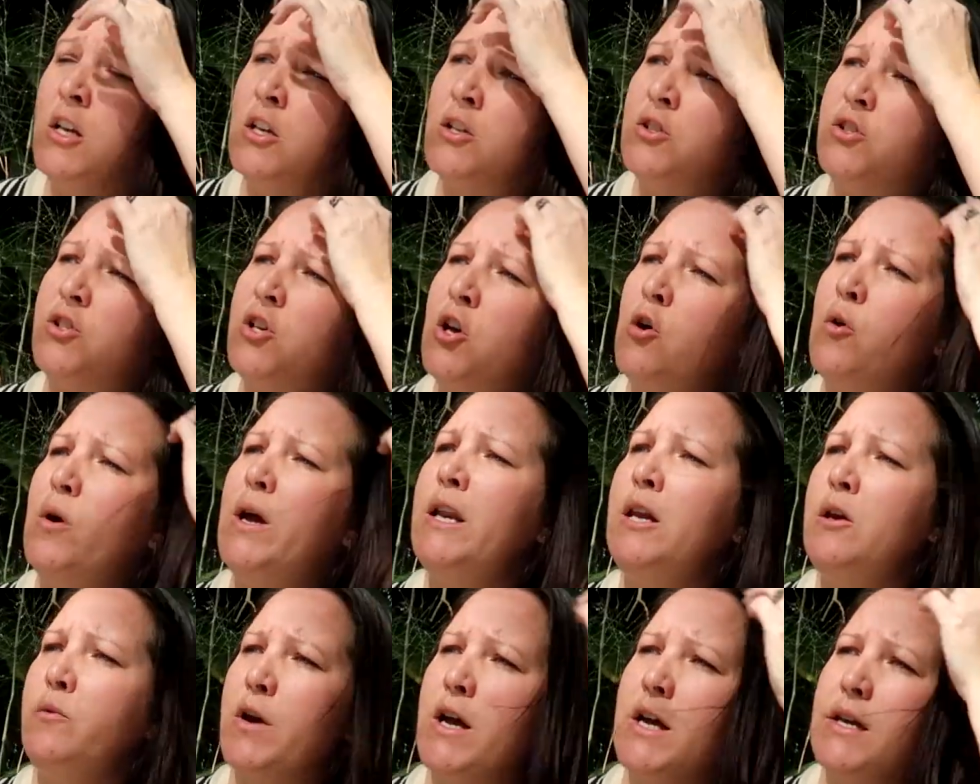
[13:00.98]
So
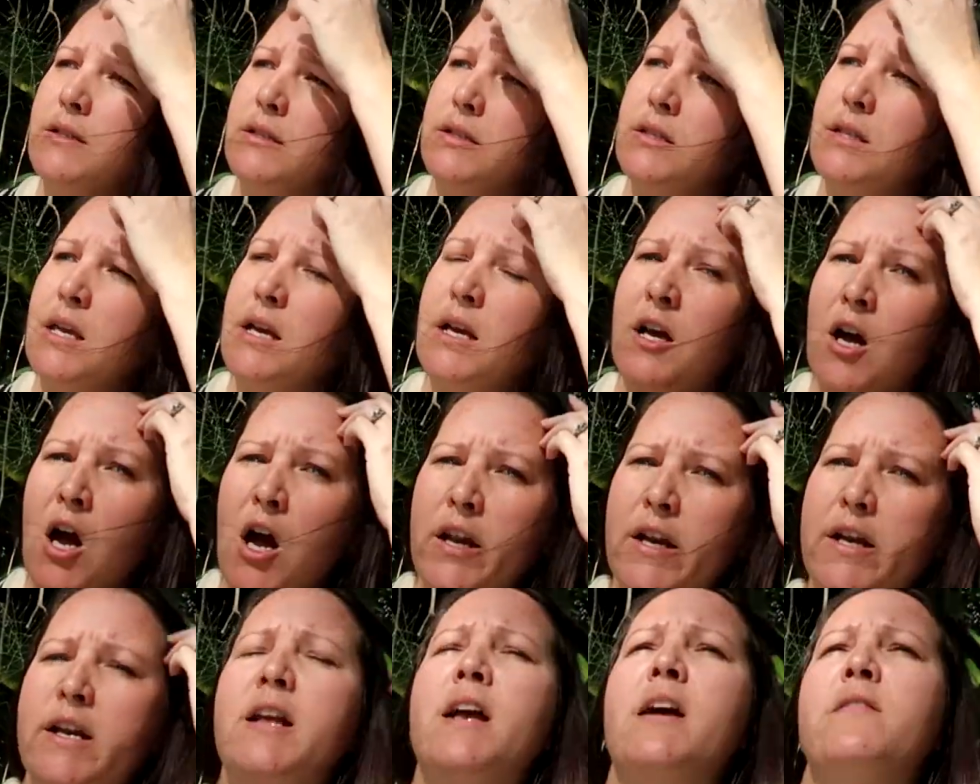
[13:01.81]
anyways, thank
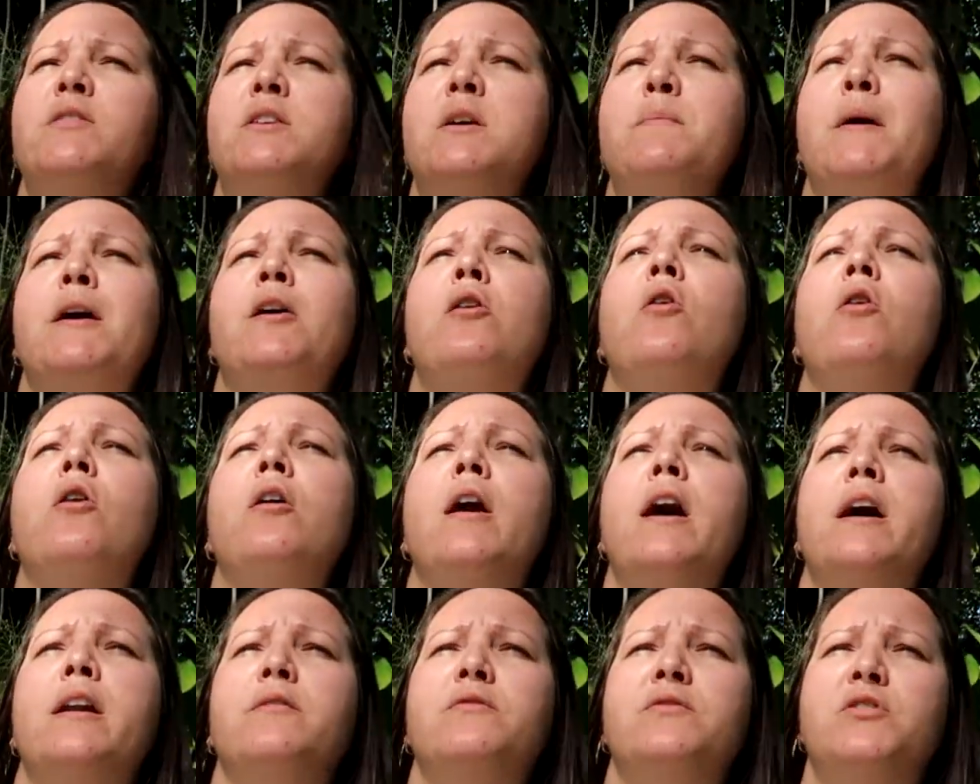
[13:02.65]
God I didn't have to get my
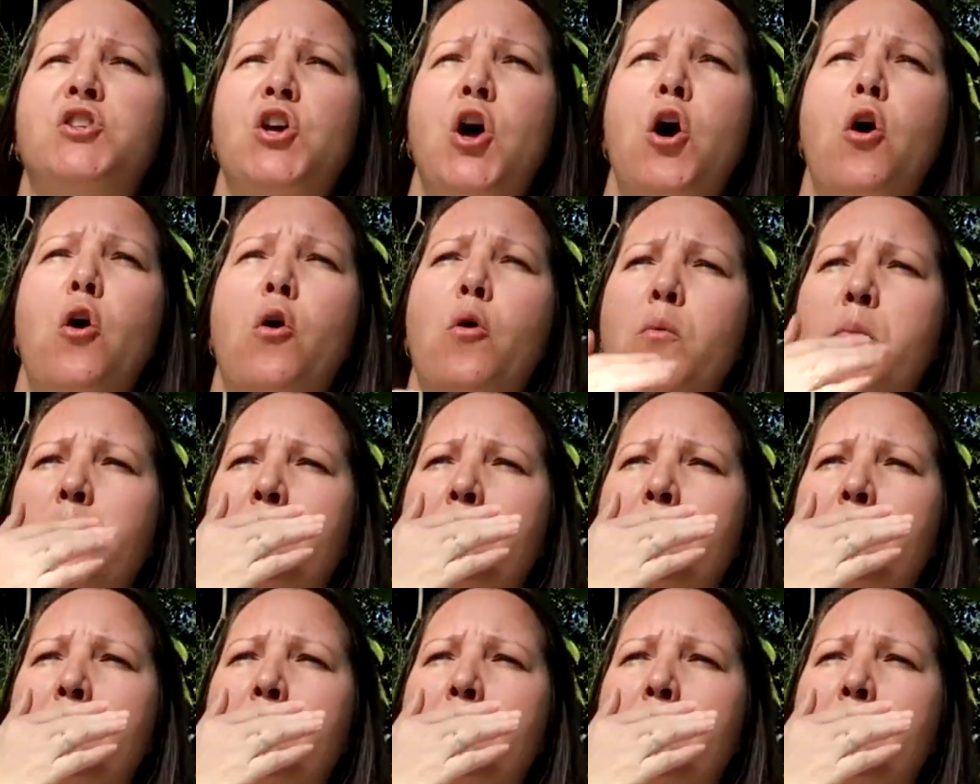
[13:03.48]
car out of tow.